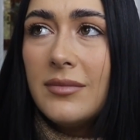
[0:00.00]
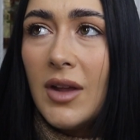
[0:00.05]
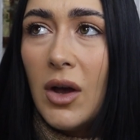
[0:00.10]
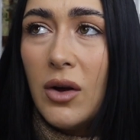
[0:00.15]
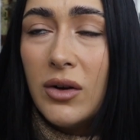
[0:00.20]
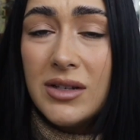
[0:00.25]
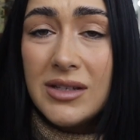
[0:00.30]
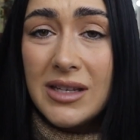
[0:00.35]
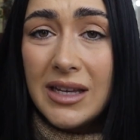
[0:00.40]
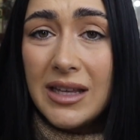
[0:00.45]

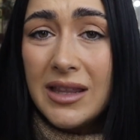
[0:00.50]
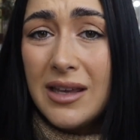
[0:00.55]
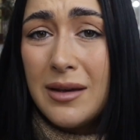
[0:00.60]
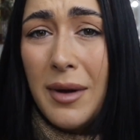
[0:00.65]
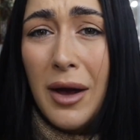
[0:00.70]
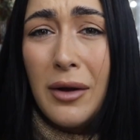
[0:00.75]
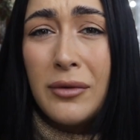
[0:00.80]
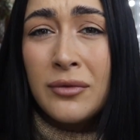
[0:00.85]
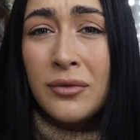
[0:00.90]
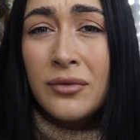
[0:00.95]
Honestly, the
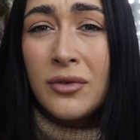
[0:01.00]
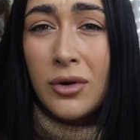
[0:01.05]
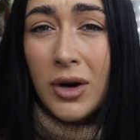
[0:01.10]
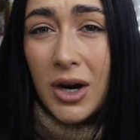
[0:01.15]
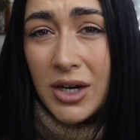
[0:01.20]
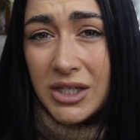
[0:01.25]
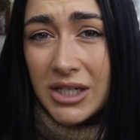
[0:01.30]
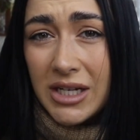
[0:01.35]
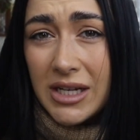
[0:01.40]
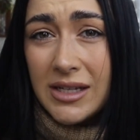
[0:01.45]
amount of
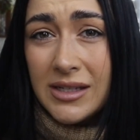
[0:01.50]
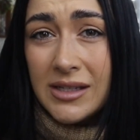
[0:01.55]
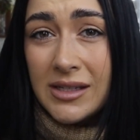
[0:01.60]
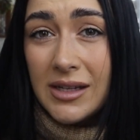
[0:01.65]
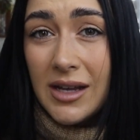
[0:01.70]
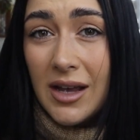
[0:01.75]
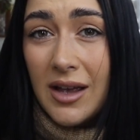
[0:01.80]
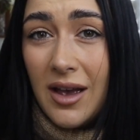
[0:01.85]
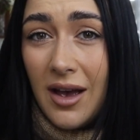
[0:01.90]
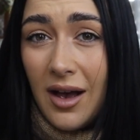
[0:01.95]
crushes
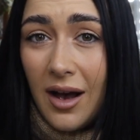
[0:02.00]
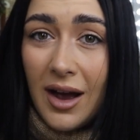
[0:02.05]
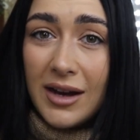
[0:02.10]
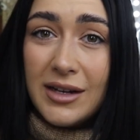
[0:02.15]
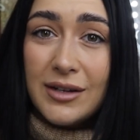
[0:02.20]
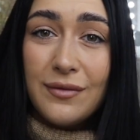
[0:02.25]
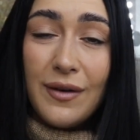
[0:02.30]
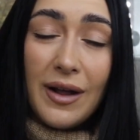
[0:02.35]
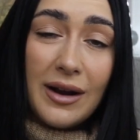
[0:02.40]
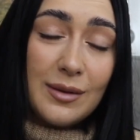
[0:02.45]
I
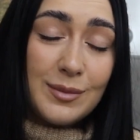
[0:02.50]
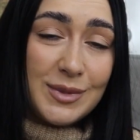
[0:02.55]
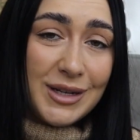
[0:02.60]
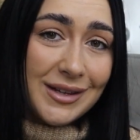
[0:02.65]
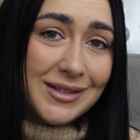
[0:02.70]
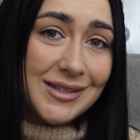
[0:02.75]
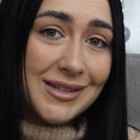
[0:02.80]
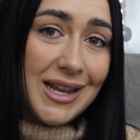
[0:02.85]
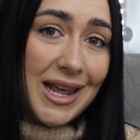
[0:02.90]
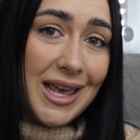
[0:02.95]
developed
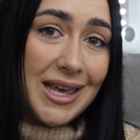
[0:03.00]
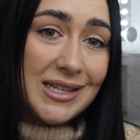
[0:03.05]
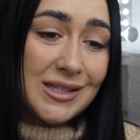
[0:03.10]
yesterday